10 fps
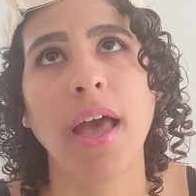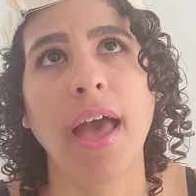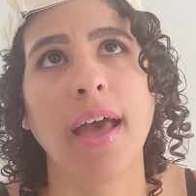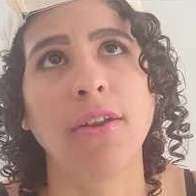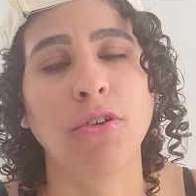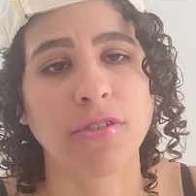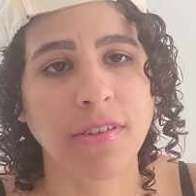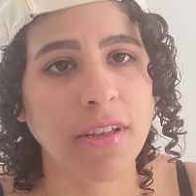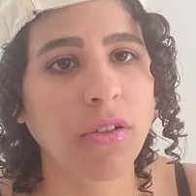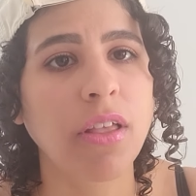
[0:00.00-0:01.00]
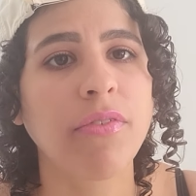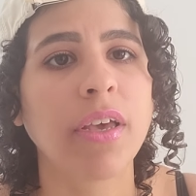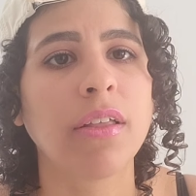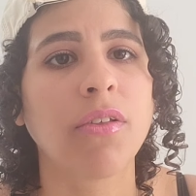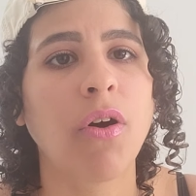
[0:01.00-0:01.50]
and you're still
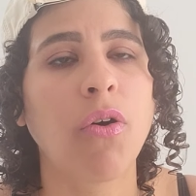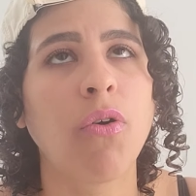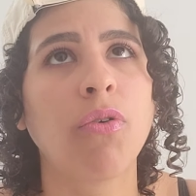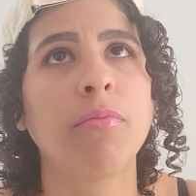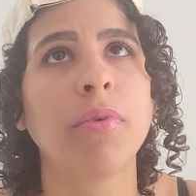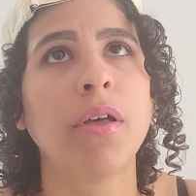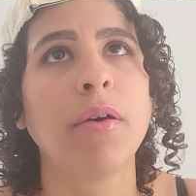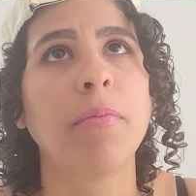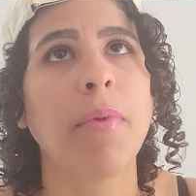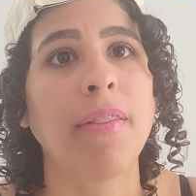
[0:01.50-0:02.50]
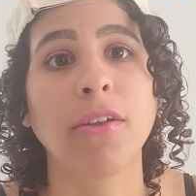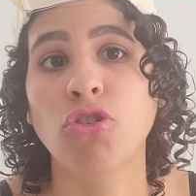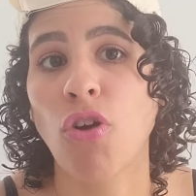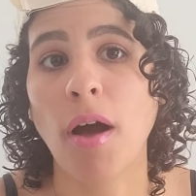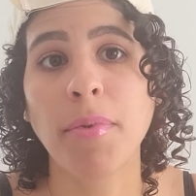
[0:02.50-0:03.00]
living in the home and the
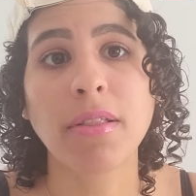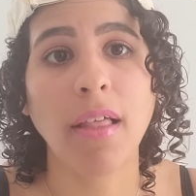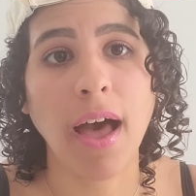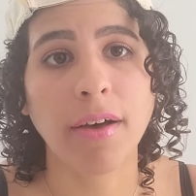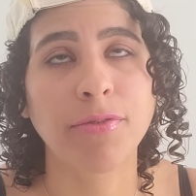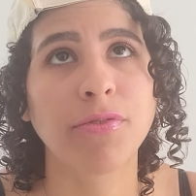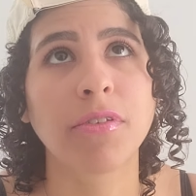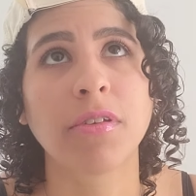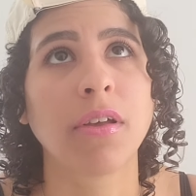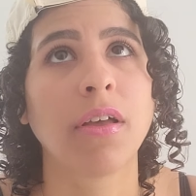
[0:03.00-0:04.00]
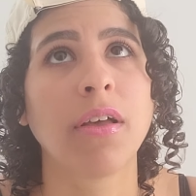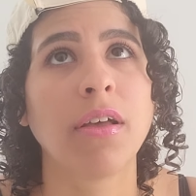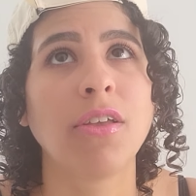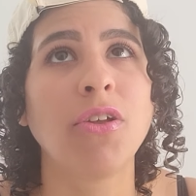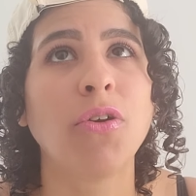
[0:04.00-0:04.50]
trauma left,
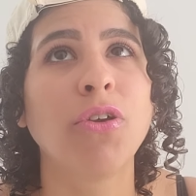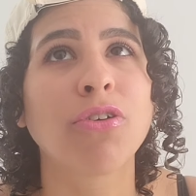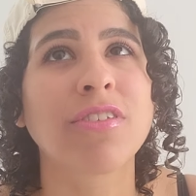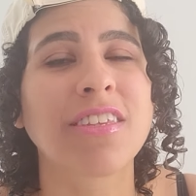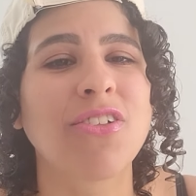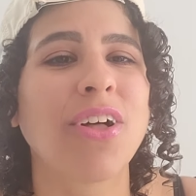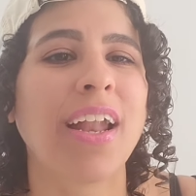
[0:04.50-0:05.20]
you know, you're still going